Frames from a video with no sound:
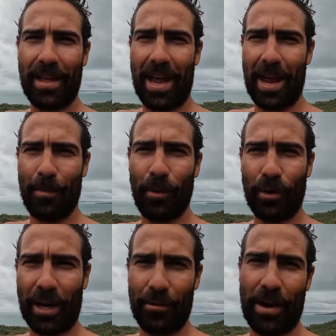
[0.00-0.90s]
the
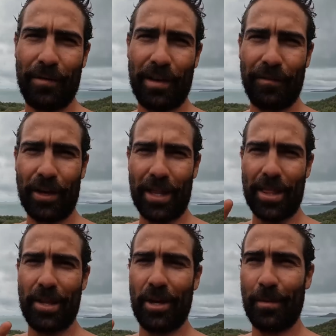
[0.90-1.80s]
airport getting ready for their flight
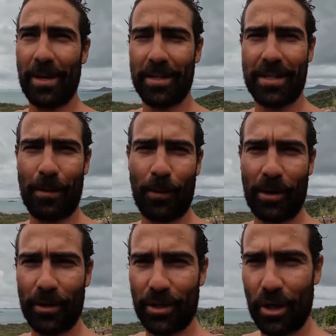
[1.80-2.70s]
in 30 minutes, and
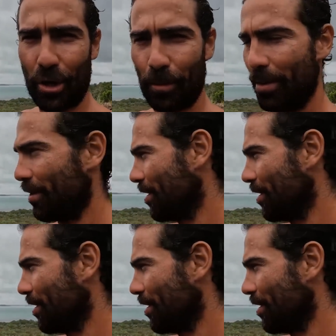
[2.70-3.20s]
we're at the top